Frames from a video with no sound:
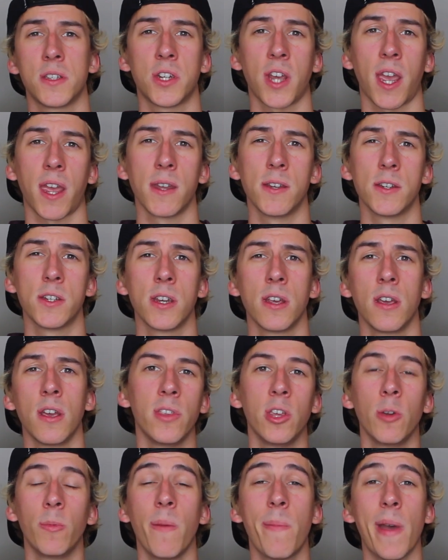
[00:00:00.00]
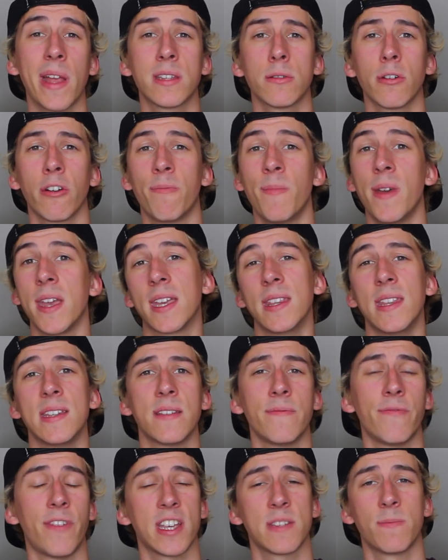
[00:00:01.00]
change, you'll be better off making
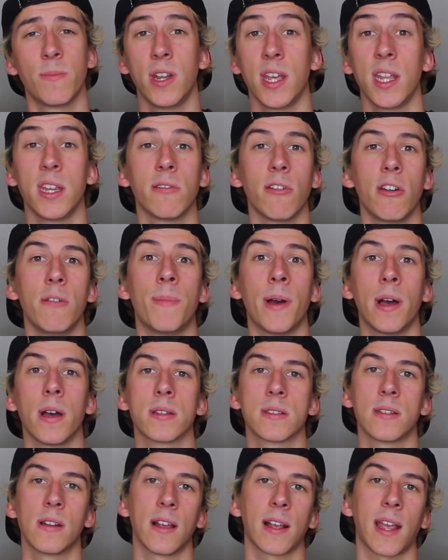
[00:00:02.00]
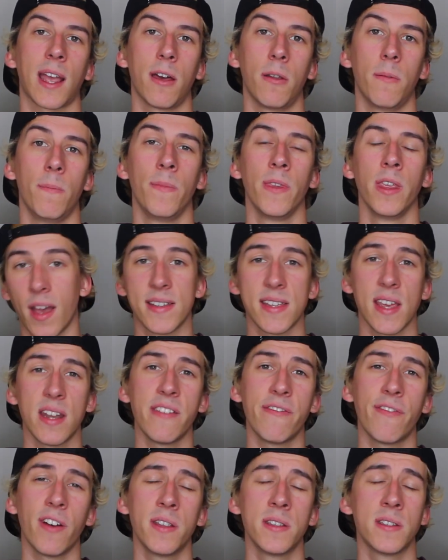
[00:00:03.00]
this investment in your own personal account, as
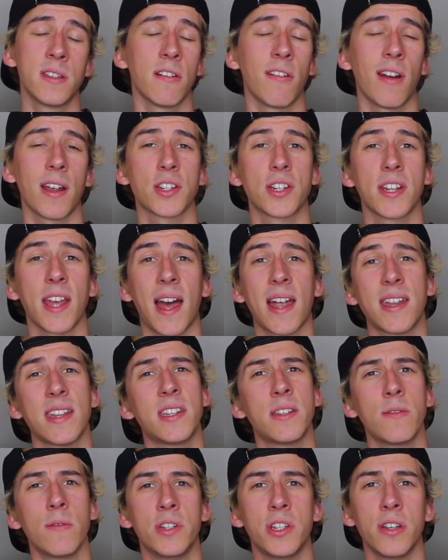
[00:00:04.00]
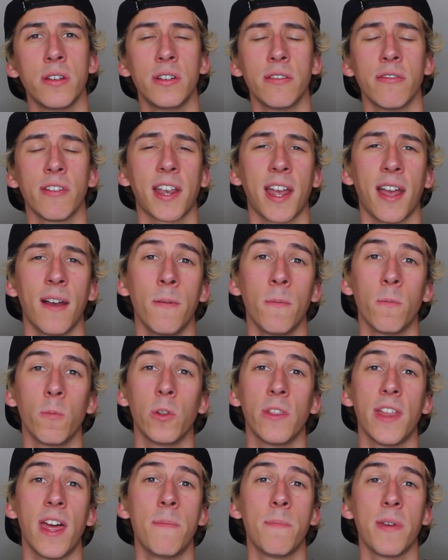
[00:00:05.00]
any funds that are actually added to a junior account
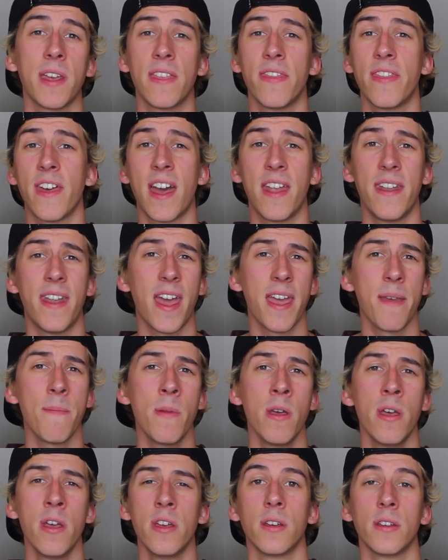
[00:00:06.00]
will then be in their name,